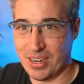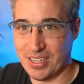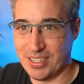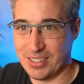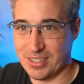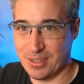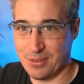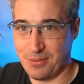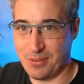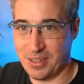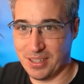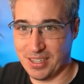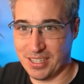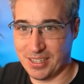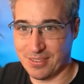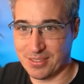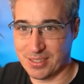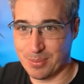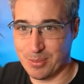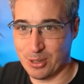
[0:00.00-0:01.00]
into the
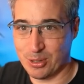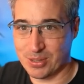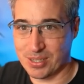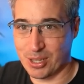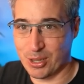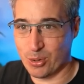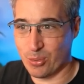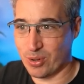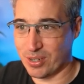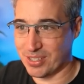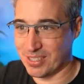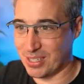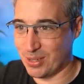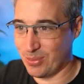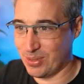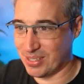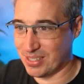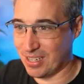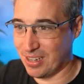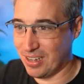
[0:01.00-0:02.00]
feeling of some of those other ones that
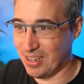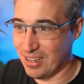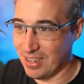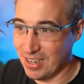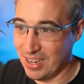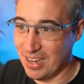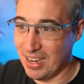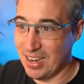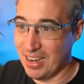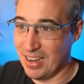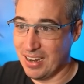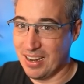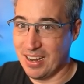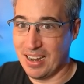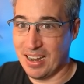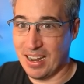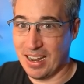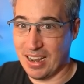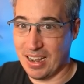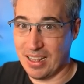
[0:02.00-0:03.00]
we saw.
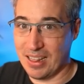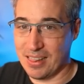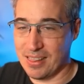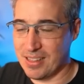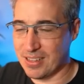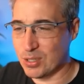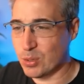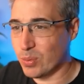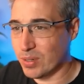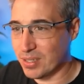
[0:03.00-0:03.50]
This